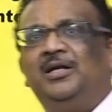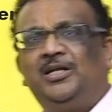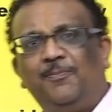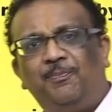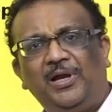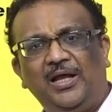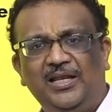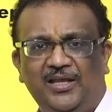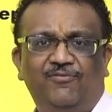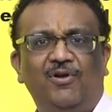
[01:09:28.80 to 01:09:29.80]

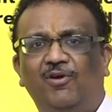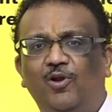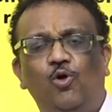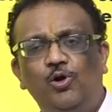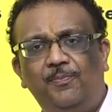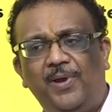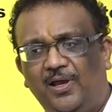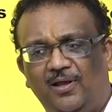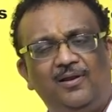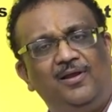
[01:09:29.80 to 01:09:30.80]
Typically, if you have a lone
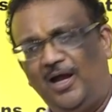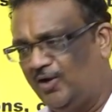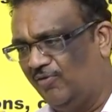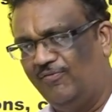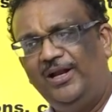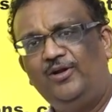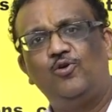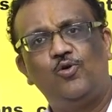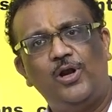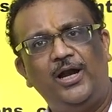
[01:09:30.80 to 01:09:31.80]
pair and you are willing to
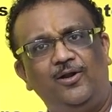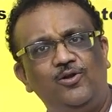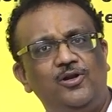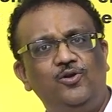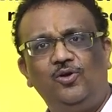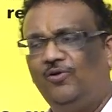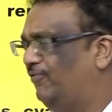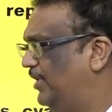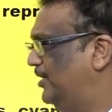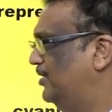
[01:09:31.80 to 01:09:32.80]
donate, you are a
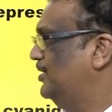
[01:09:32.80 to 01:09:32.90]
nucleophile.